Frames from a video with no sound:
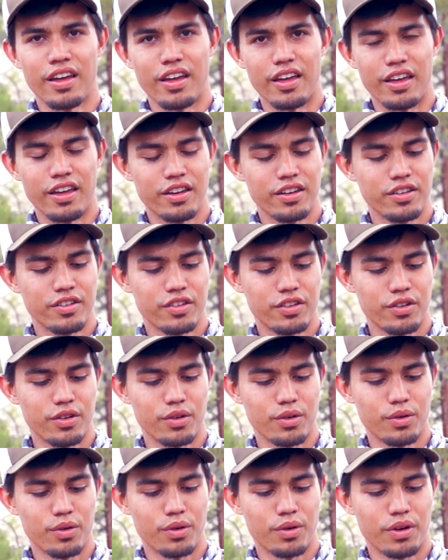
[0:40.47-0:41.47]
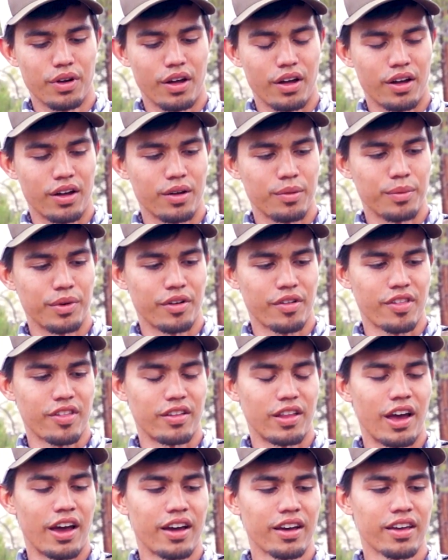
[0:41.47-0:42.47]
into um, your
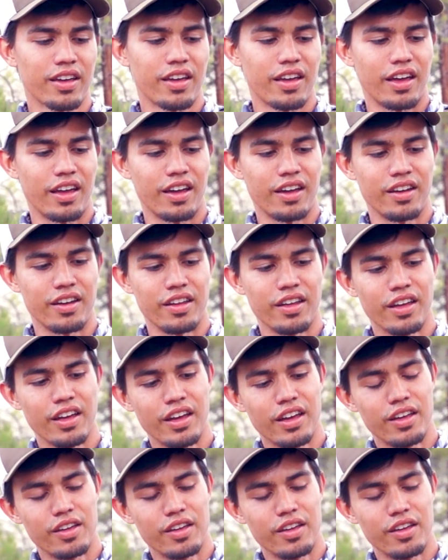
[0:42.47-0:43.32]
slack and